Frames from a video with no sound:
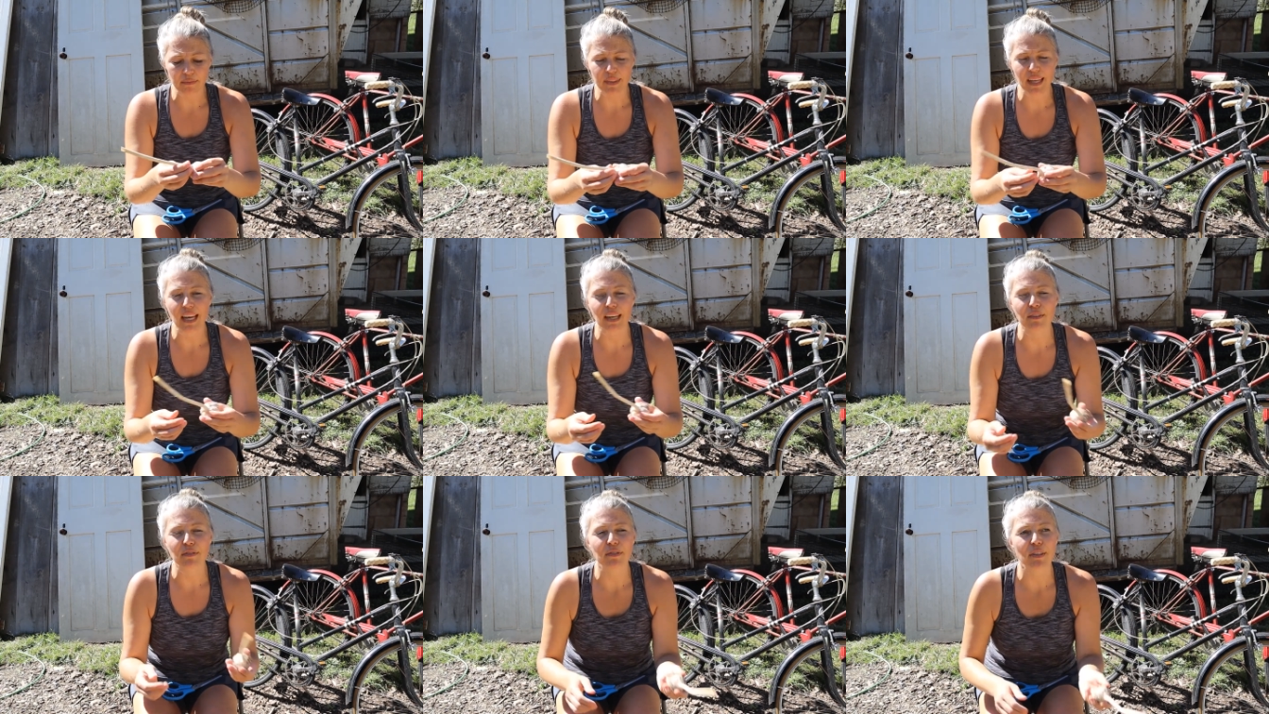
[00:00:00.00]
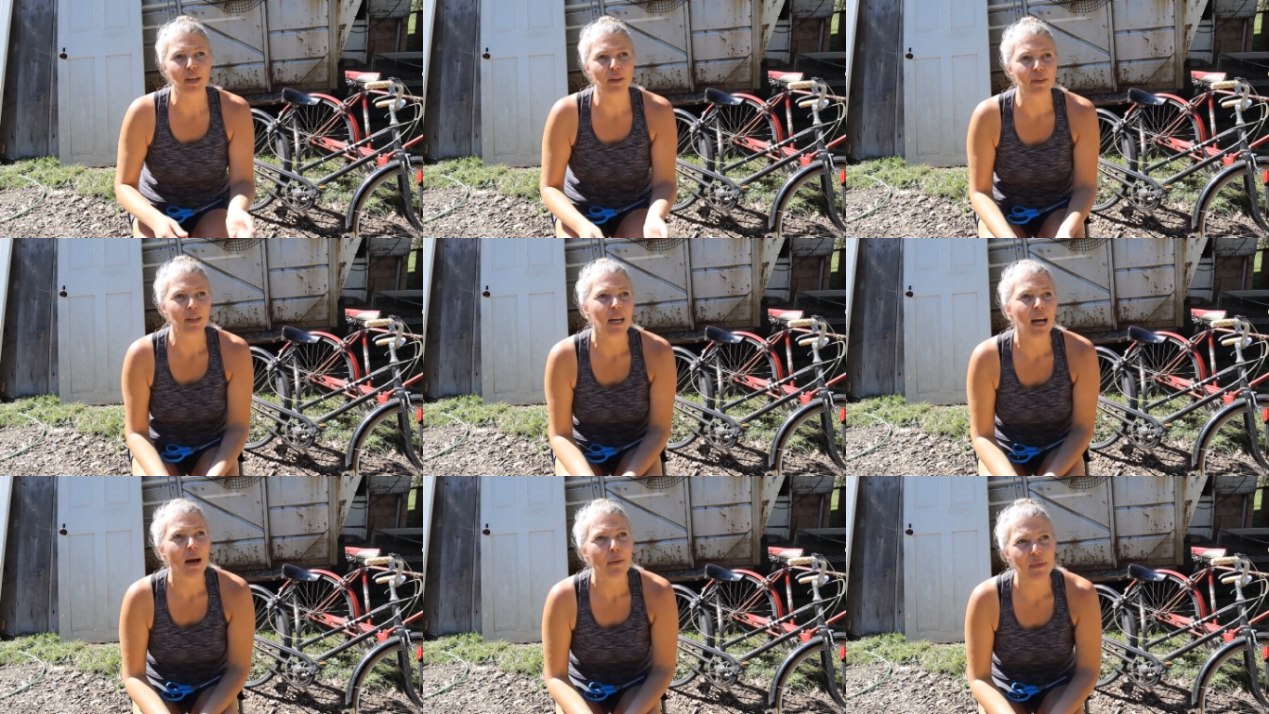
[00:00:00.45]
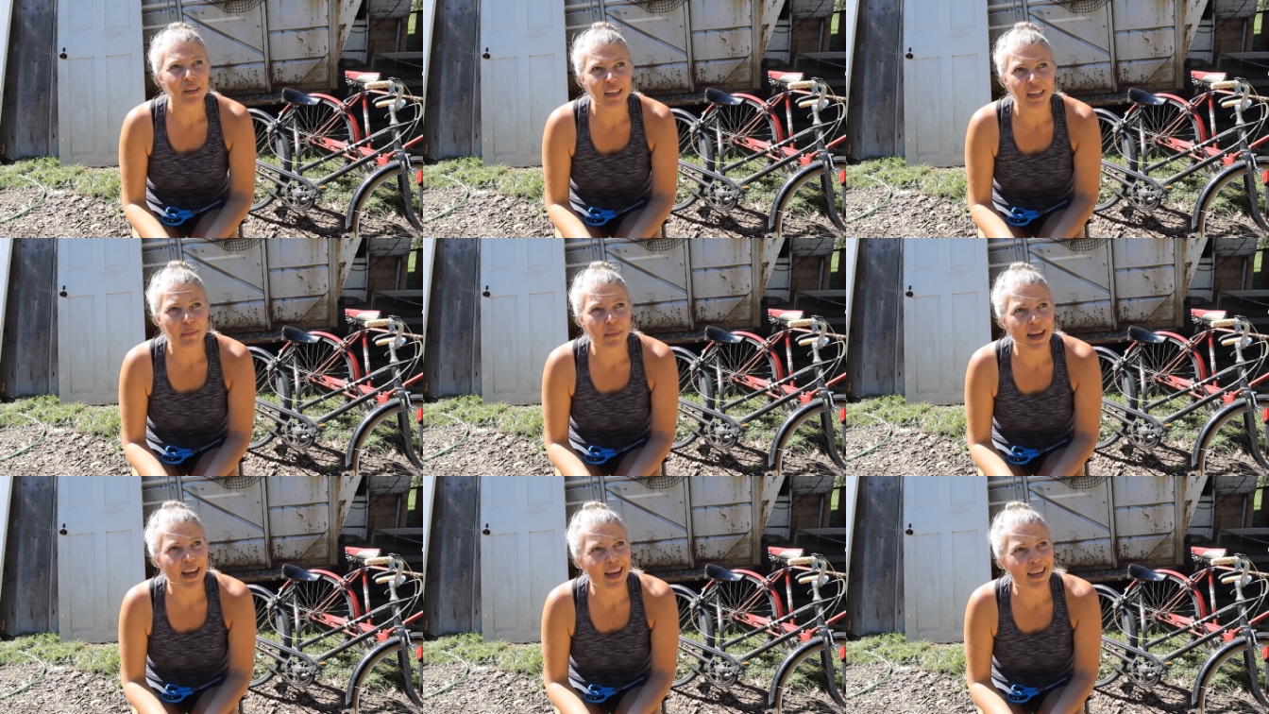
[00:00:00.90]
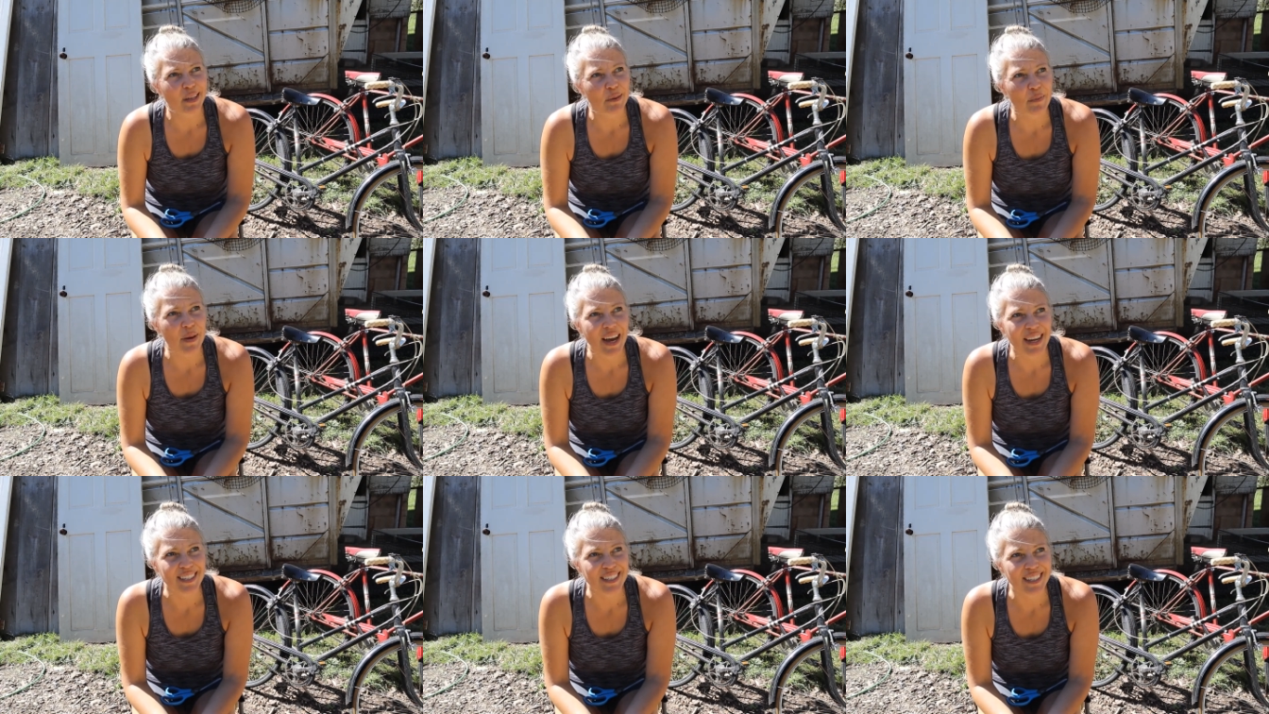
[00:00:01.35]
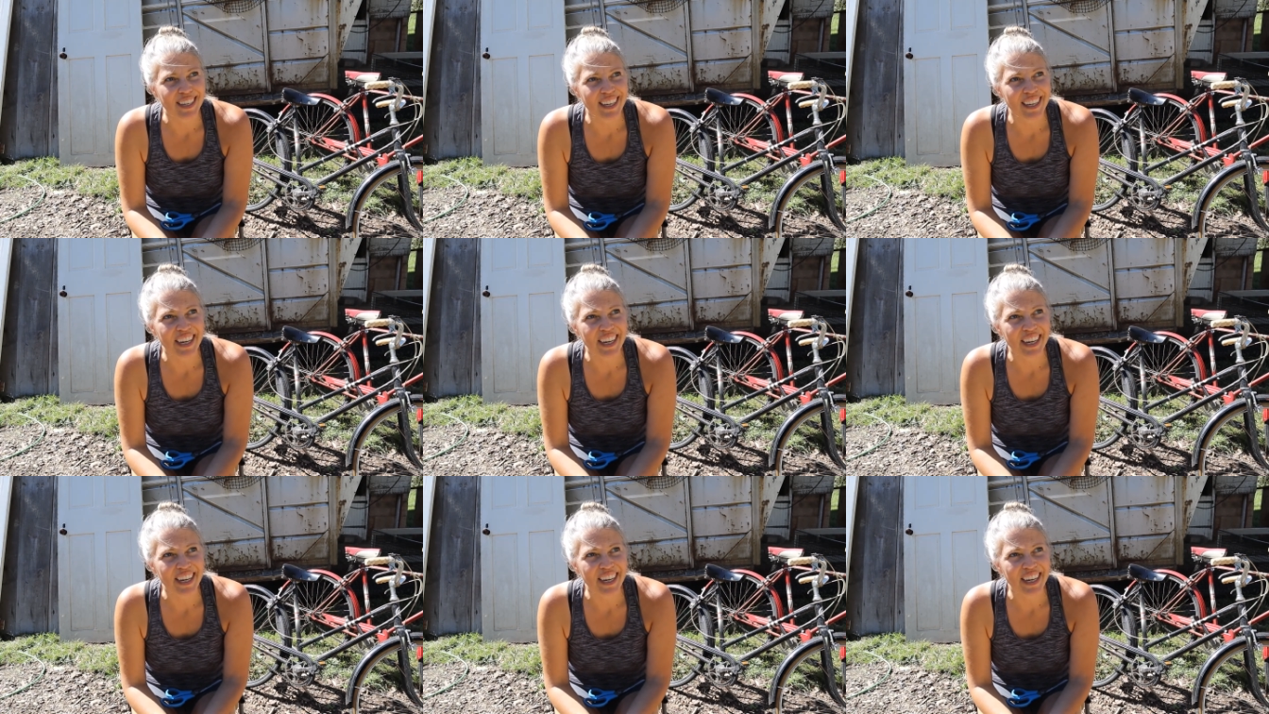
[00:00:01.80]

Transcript: egg flow. thinking of my egg basket.